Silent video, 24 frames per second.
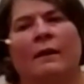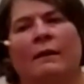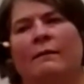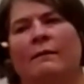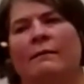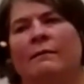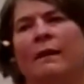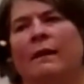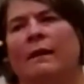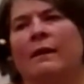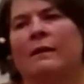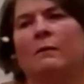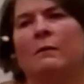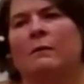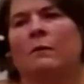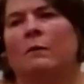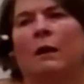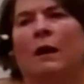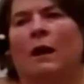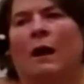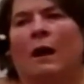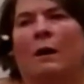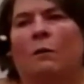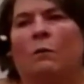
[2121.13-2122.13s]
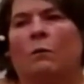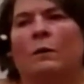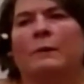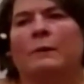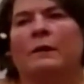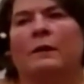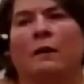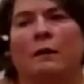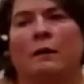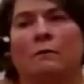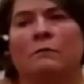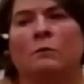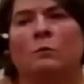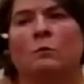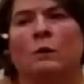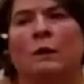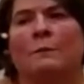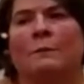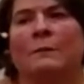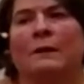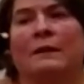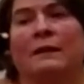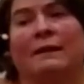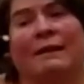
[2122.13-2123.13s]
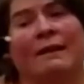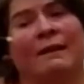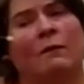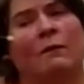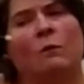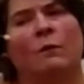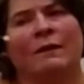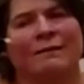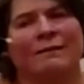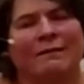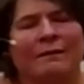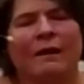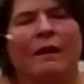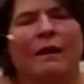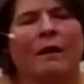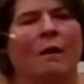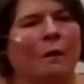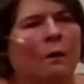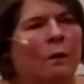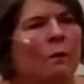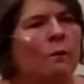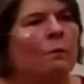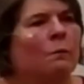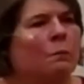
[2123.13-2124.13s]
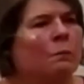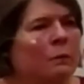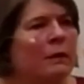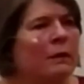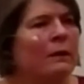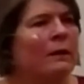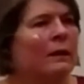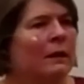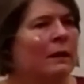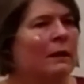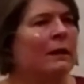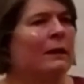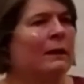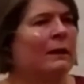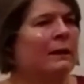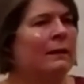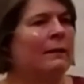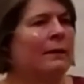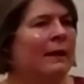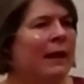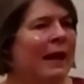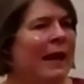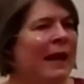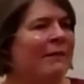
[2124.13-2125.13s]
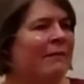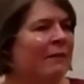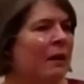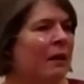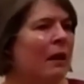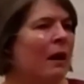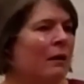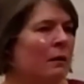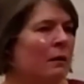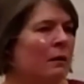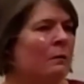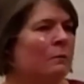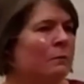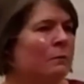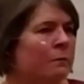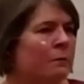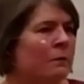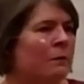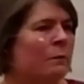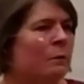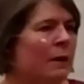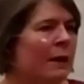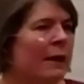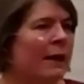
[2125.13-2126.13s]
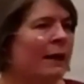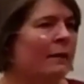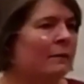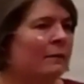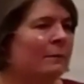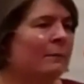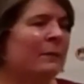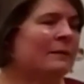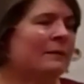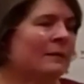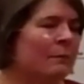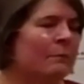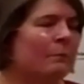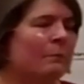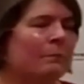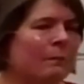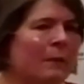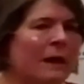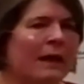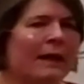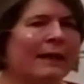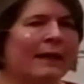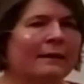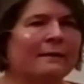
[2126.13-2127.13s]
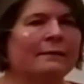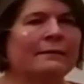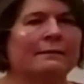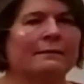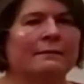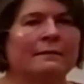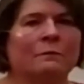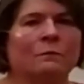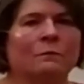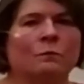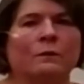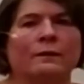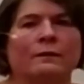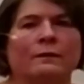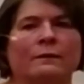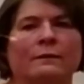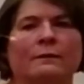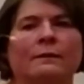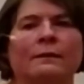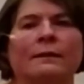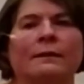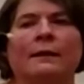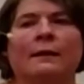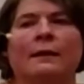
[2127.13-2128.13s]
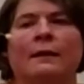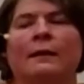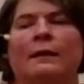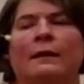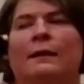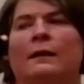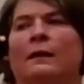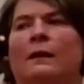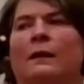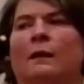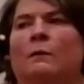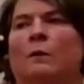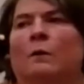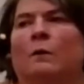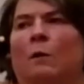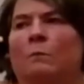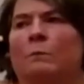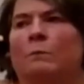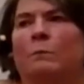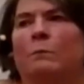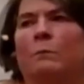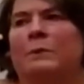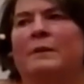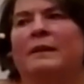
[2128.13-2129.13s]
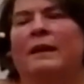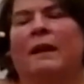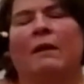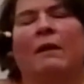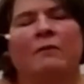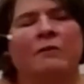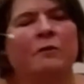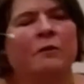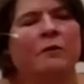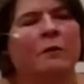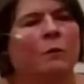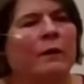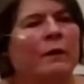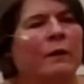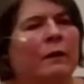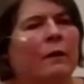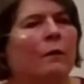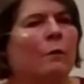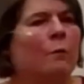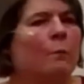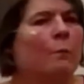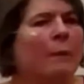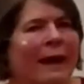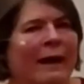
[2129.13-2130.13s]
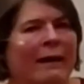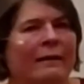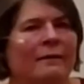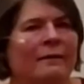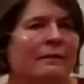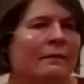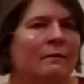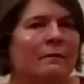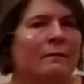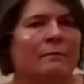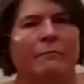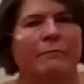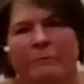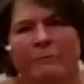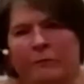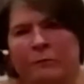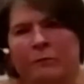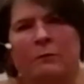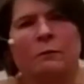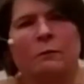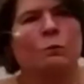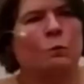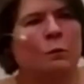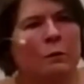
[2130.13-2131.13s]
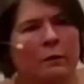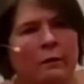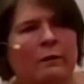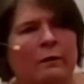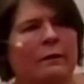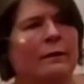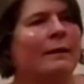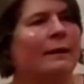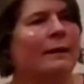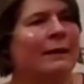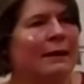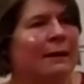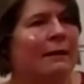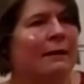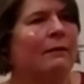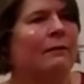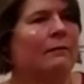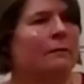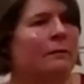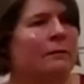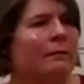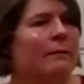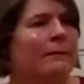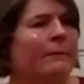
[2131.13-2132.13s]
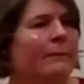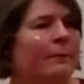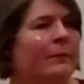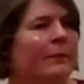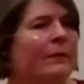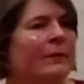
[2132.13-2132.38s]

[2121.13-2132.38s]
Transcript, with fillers: is that women overwhelmingly, they don't want to stay home, having gone home for a while. I mean, some might, some will. But they also don't want to go back to full work either.